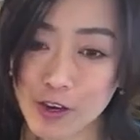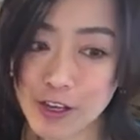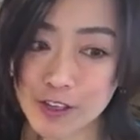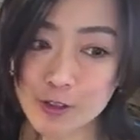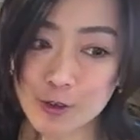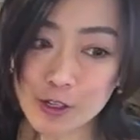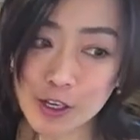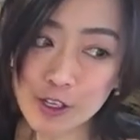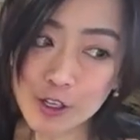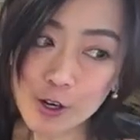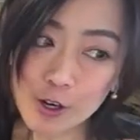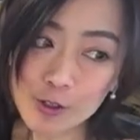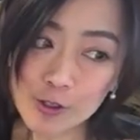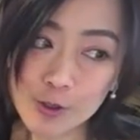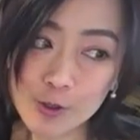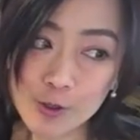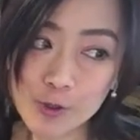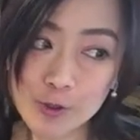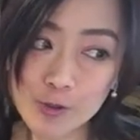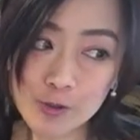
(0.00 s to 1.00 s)
and you can
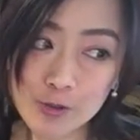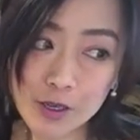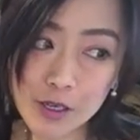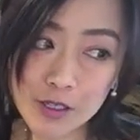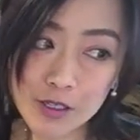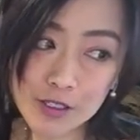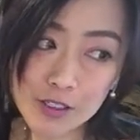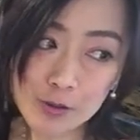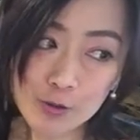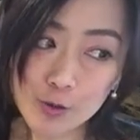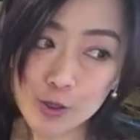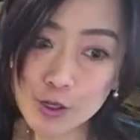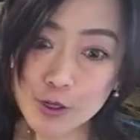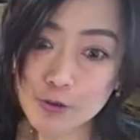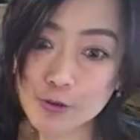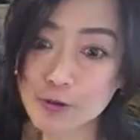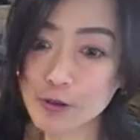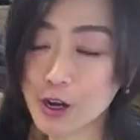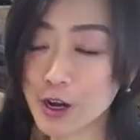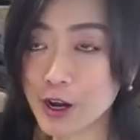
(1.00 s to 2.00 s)
also mix
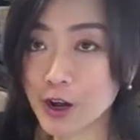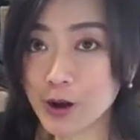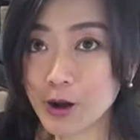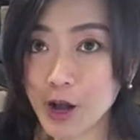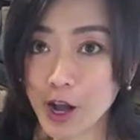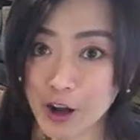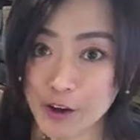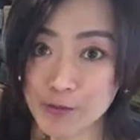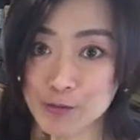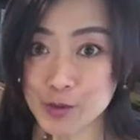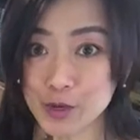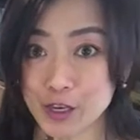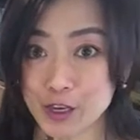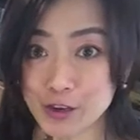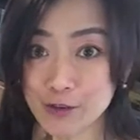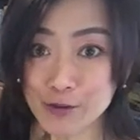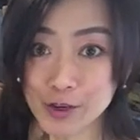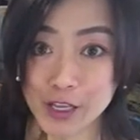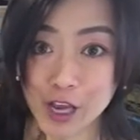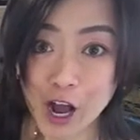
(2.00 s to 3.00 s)
with half
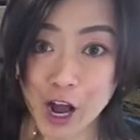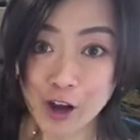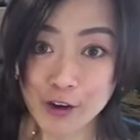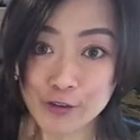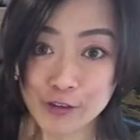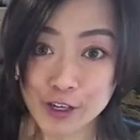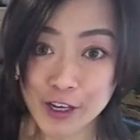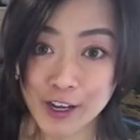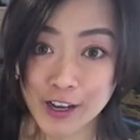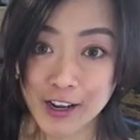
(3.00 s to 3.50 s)
beef and half